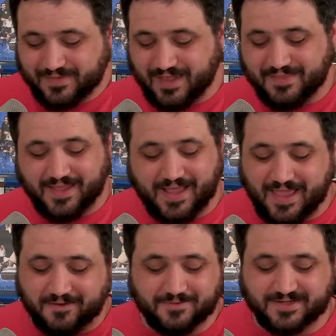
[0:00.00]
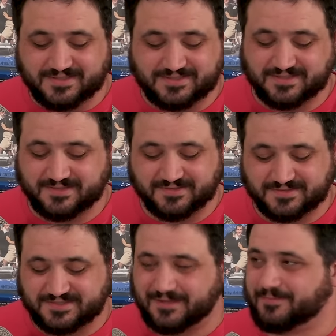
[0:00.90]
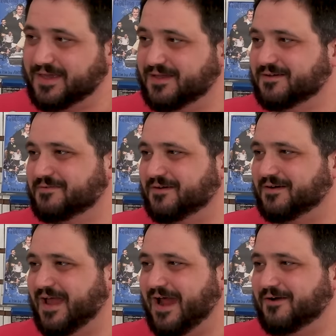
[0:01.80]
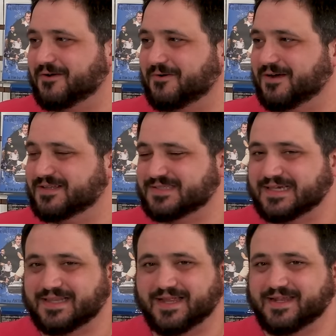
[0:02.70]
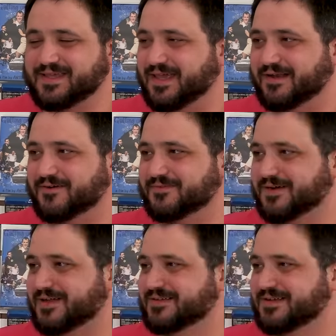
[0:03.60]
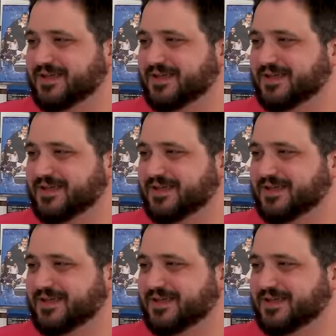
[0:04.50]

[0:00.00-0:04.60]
And then Éowyn is still simping for Aragorn. It's like, lady, get over it.